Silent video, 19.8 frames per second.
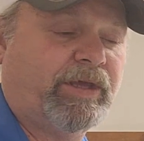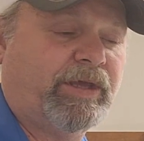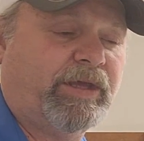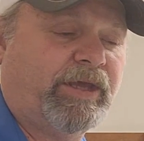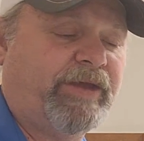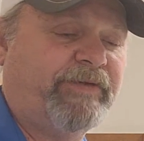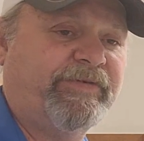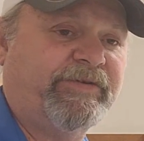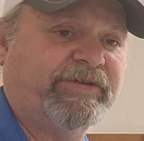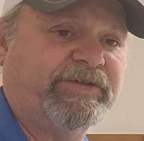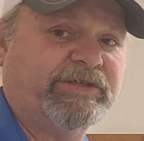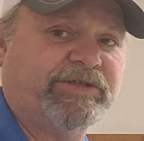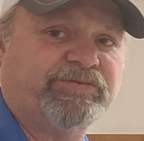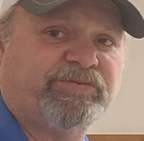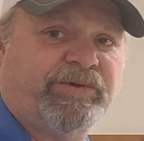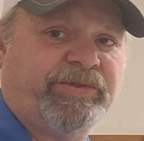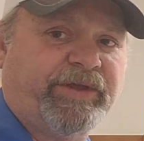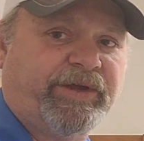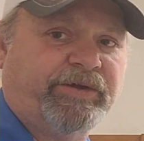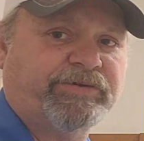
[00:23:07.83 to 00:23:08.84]
Even if it's just
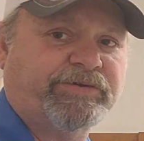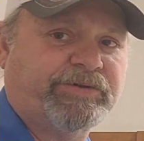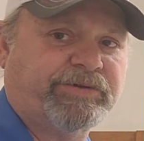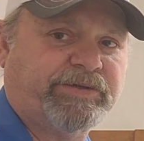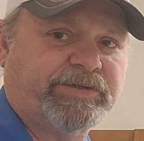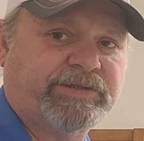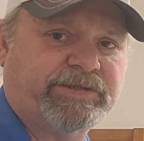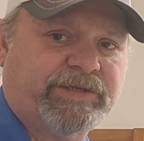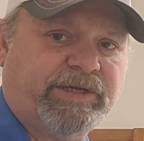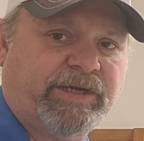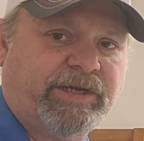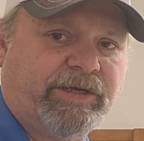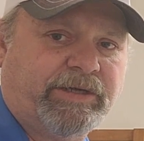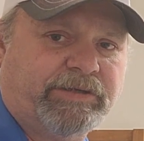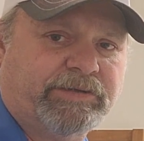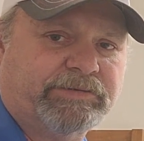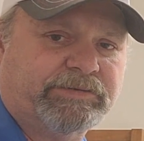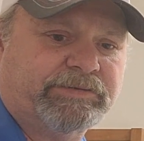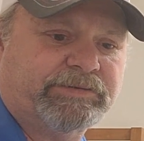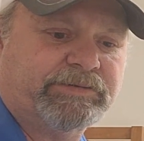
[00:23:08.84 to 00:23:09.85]
one that goes on the sink
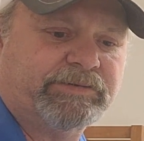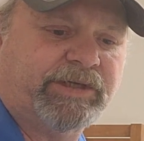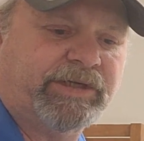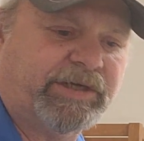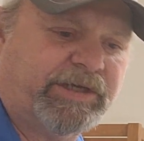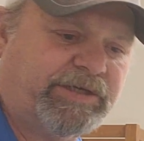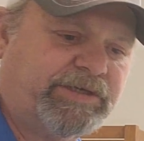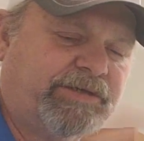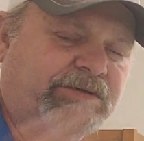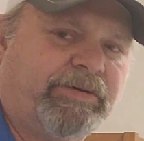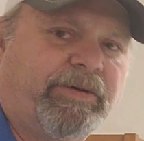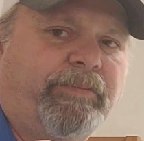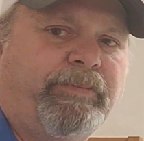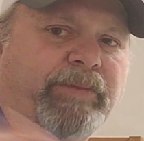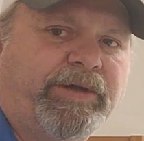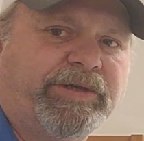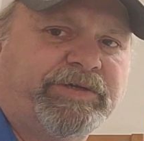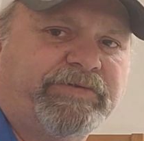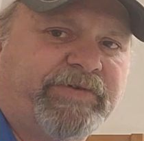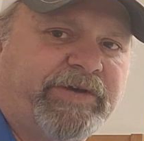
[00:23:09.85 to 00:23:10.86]
and get you a
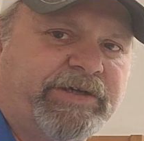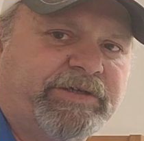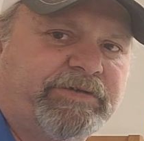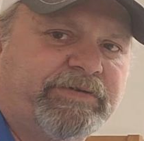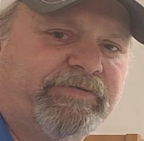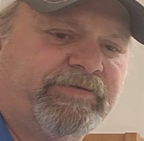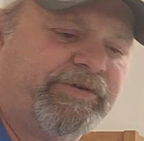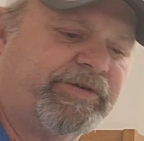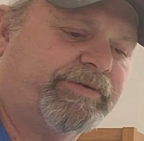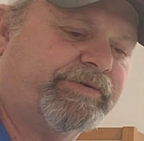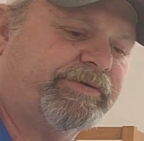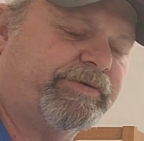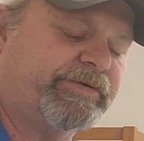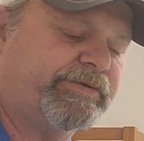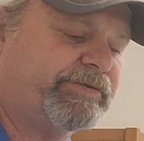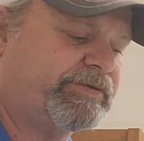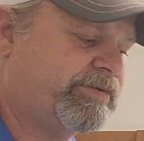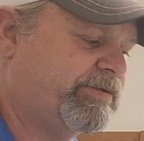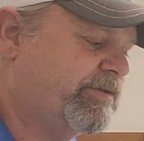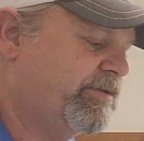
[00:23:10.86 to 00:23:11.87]
bunch of extra filters.
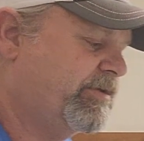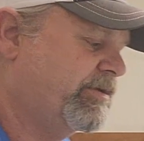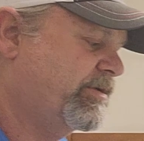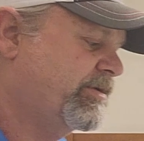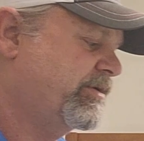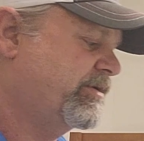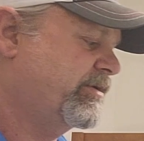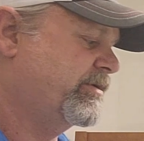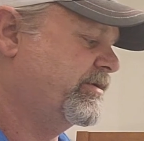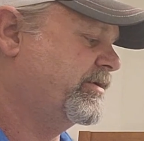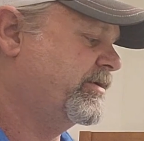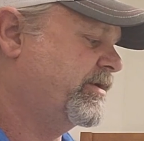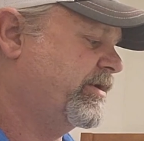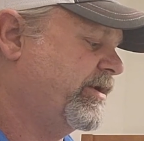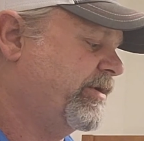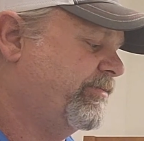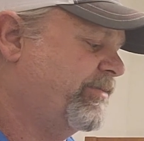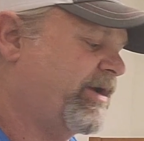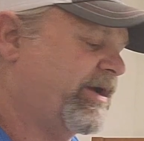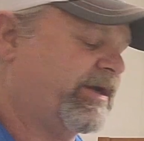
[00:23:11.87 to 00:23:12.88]

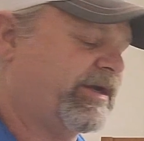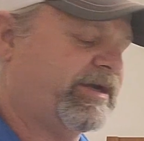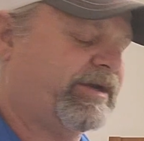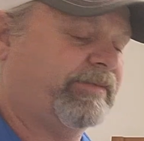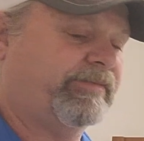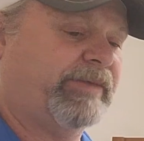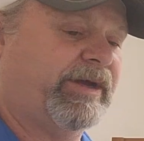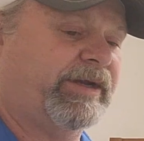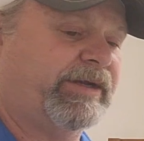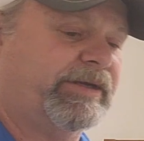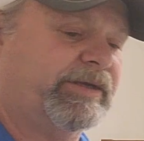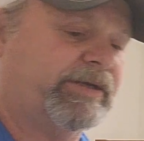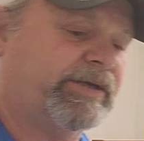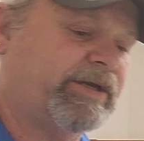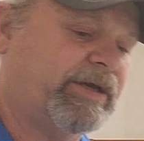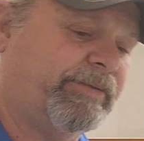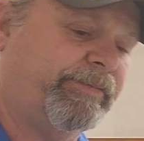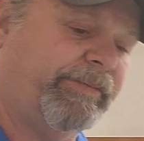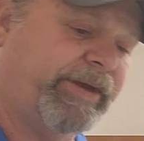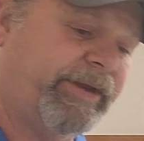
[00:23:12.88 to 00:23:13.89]
It might
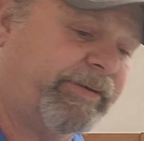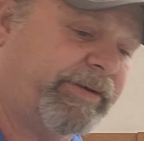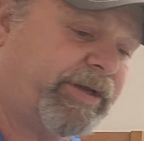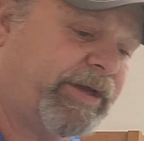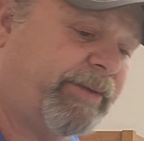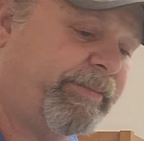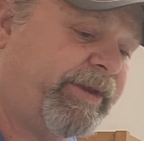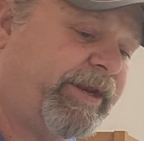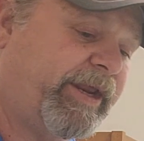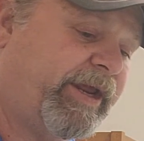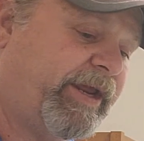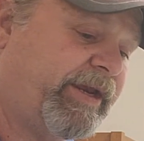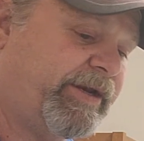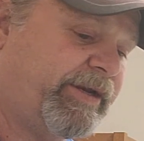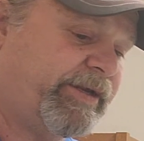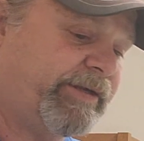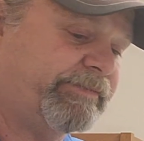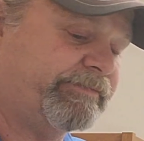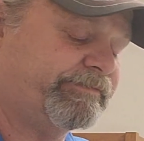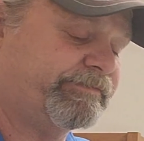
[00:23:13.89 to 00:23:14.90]
come in
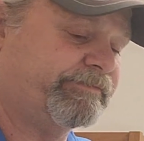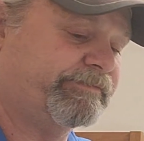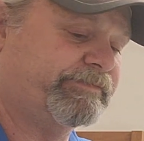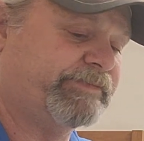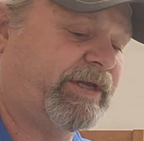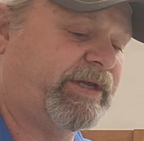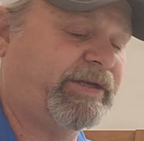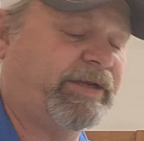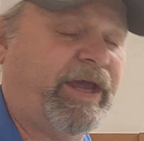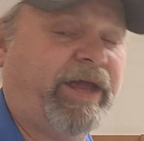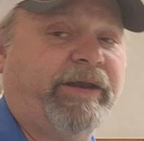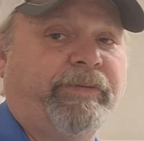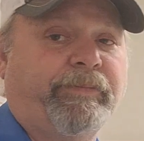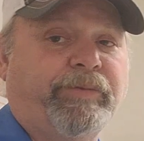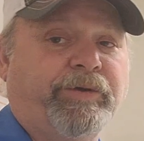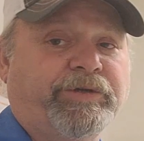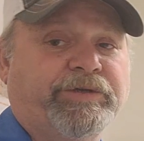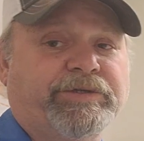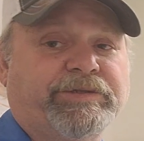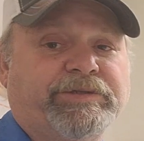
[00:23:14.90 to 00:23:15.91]
handy. And
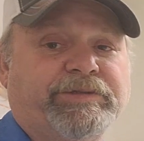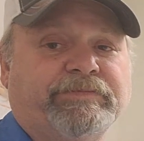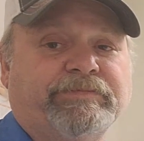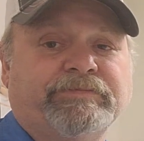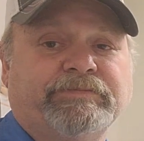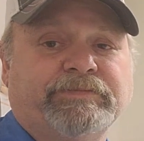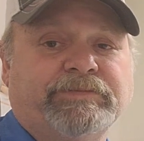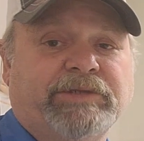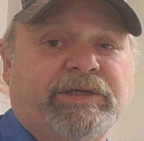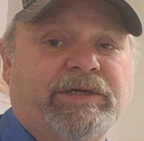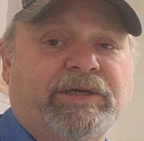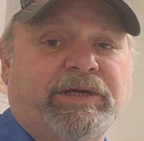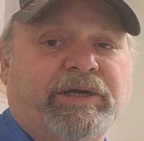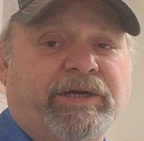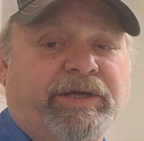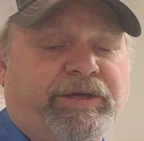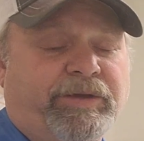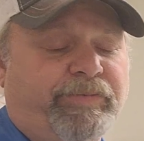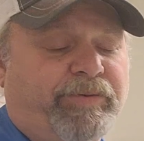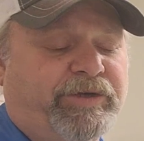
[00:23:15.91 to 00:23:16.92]
put you
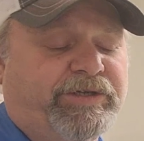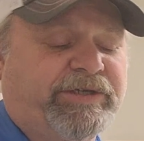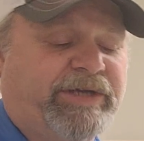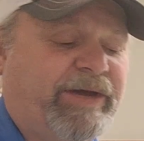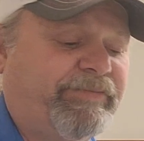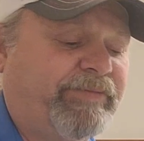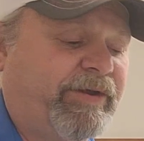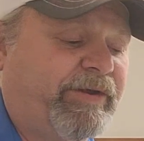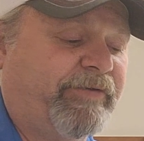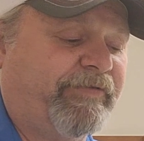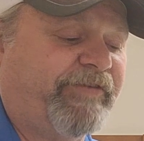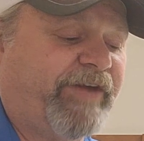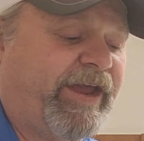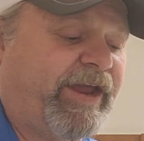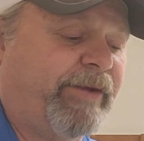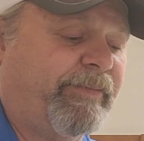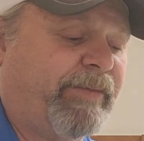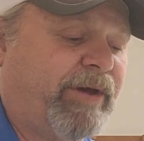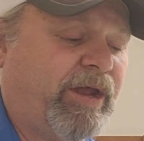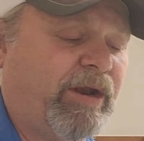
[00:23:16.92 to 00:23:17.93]
I'm not a fan
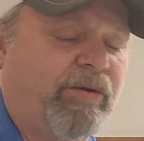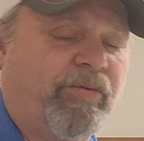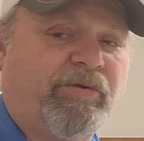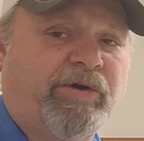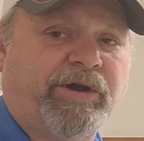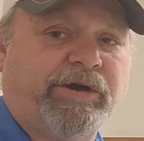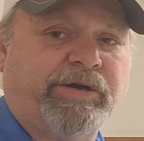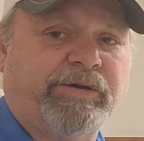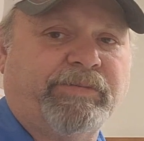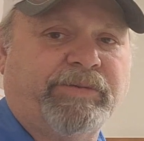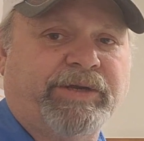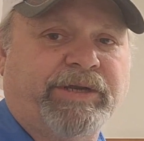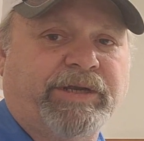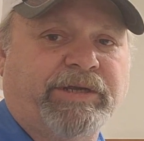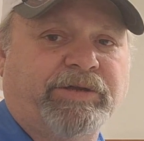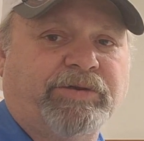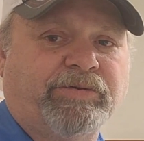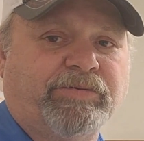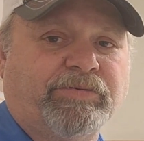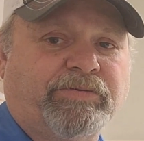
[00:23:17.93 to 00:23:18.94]
of bottled water, but I
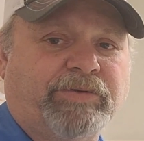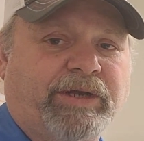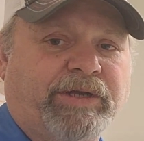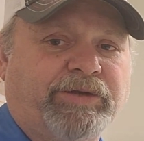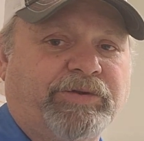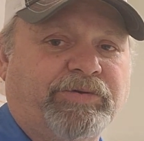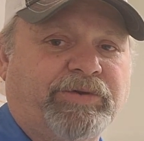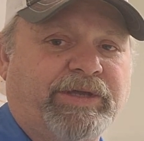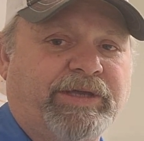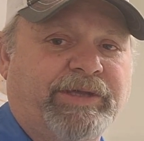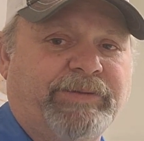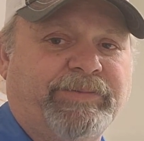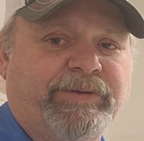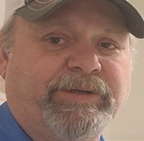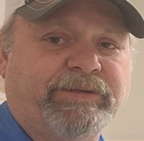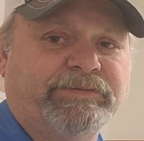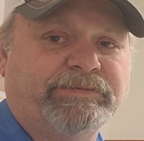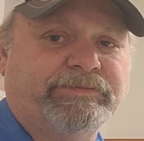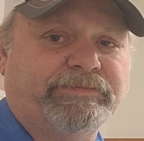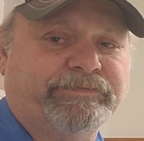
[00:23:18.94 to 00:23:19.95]
do keep it.
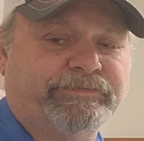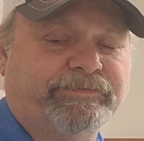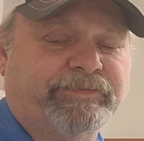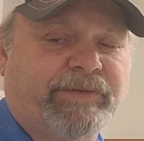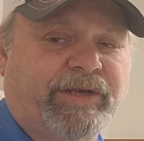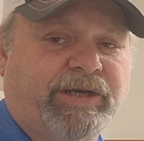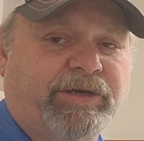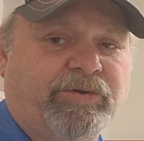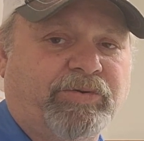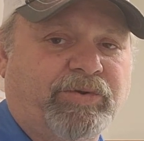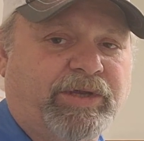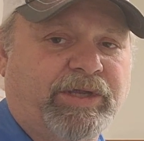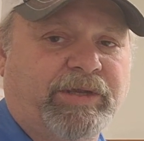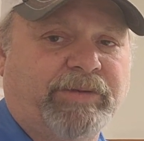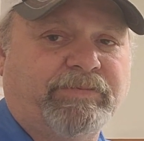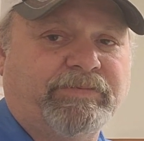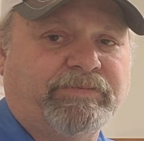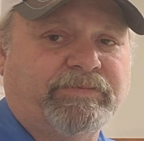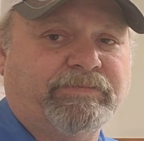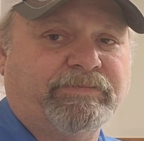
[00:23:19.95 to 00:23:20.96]
I do keep
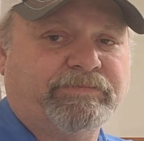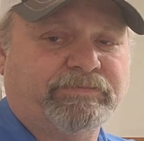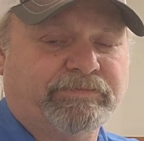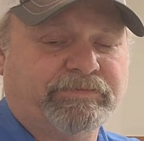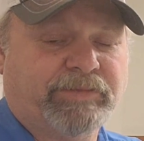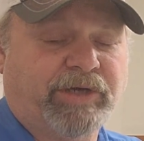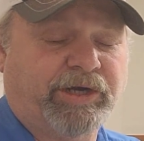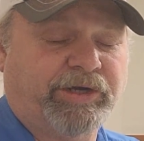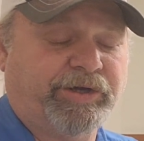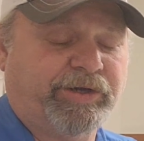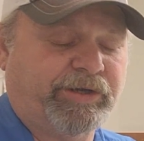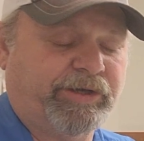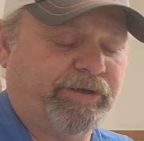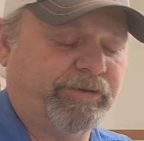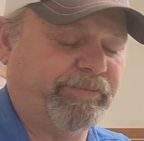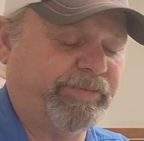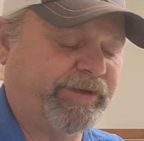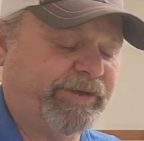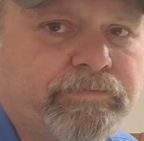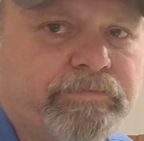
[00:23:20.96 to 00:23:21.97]
a good little
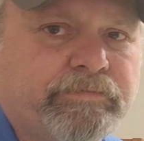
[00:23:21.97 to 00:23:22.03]
bit.